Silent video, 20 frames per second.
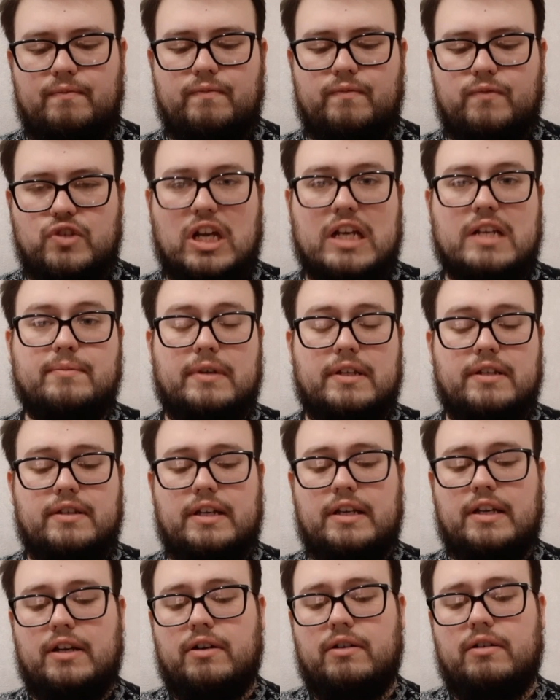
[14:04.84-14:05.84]
Judgment
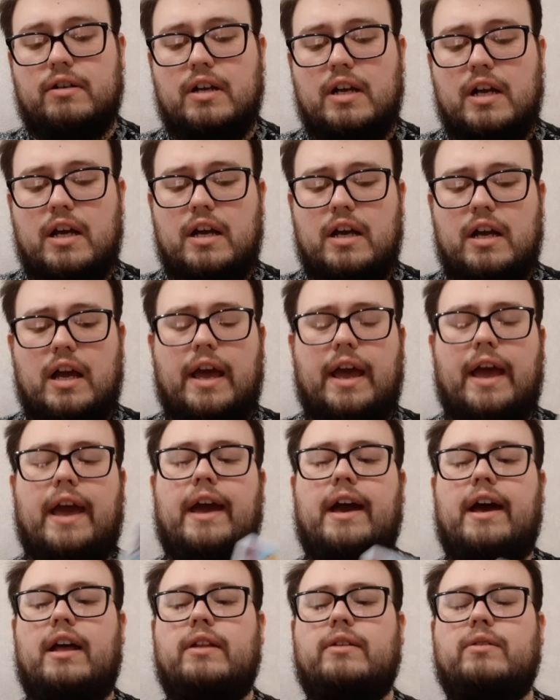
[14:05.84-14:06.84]
here
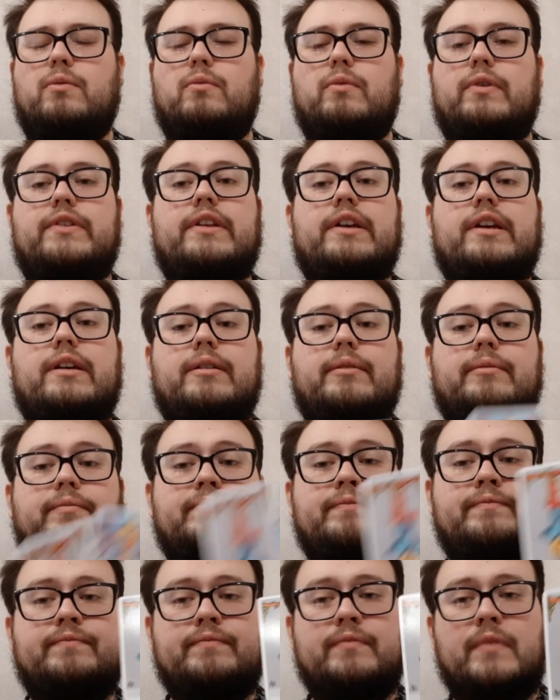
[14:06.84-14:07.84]
and with the
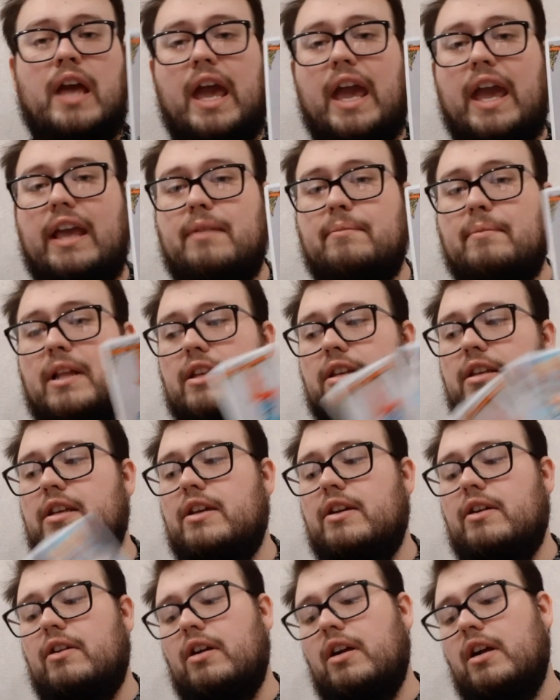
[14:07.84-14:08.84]
Hangman
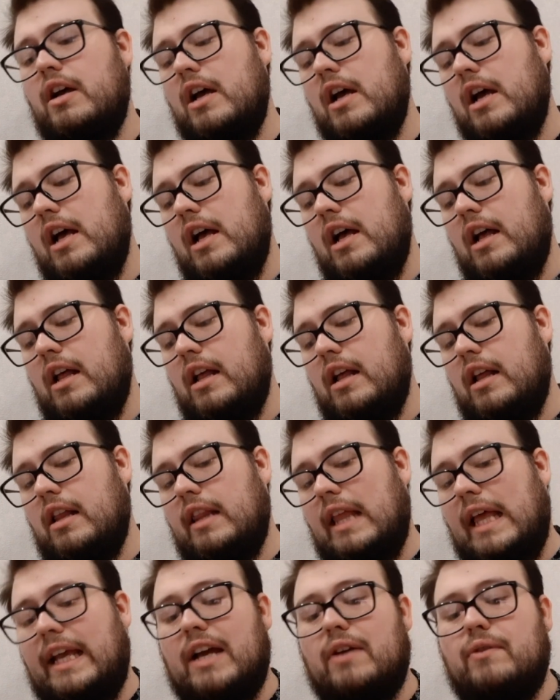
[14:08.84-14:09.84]
here.
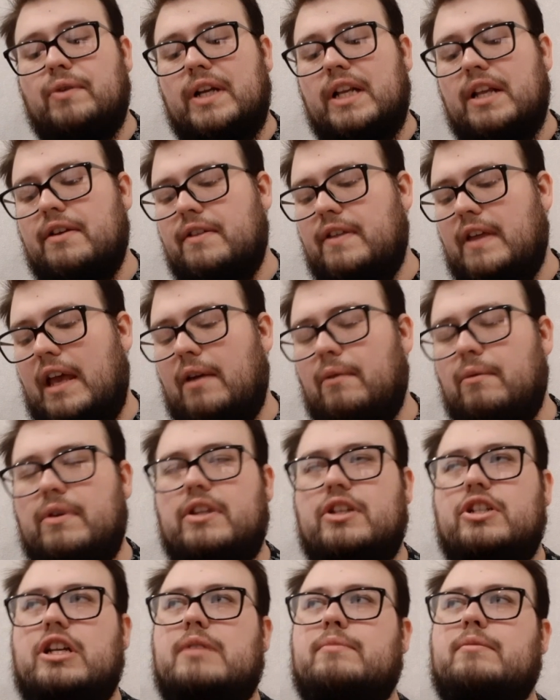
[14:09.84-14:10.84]
Like, I really think with the
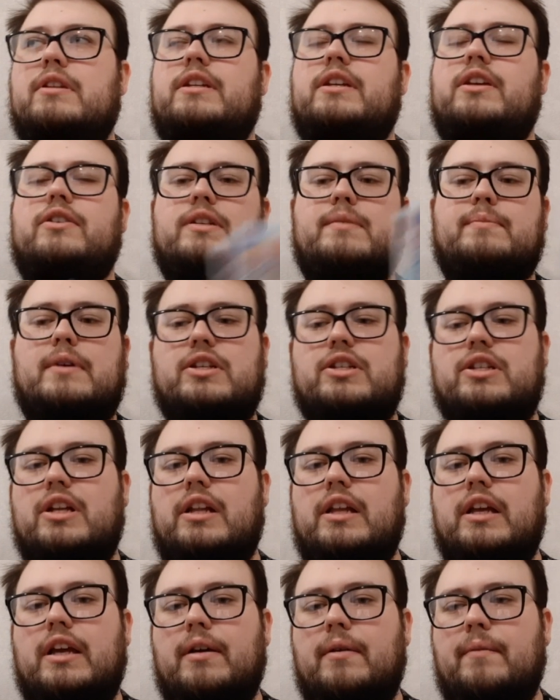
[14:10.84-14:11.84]
Judgment here,
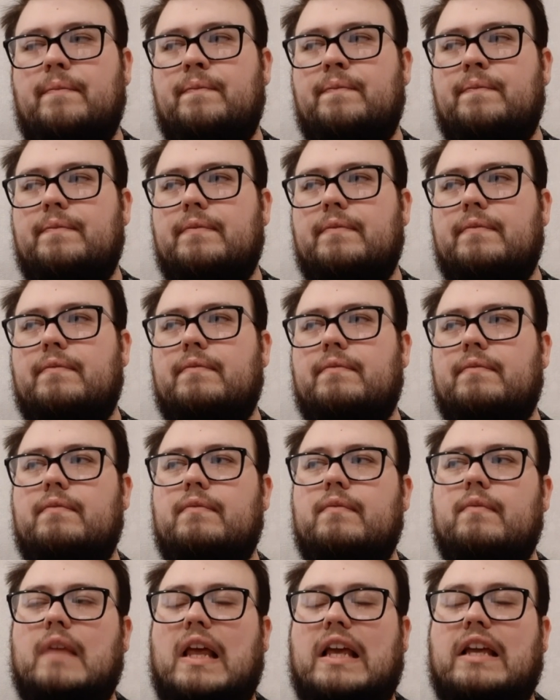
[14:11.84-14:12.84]
especially,
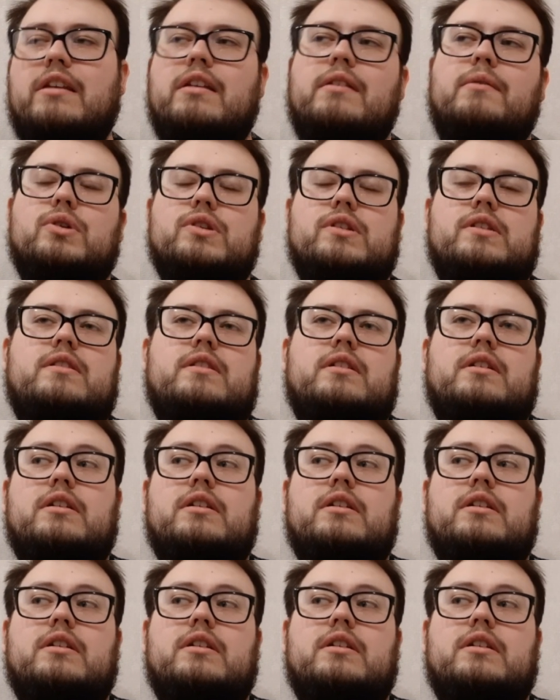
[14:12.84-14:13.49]
like, he was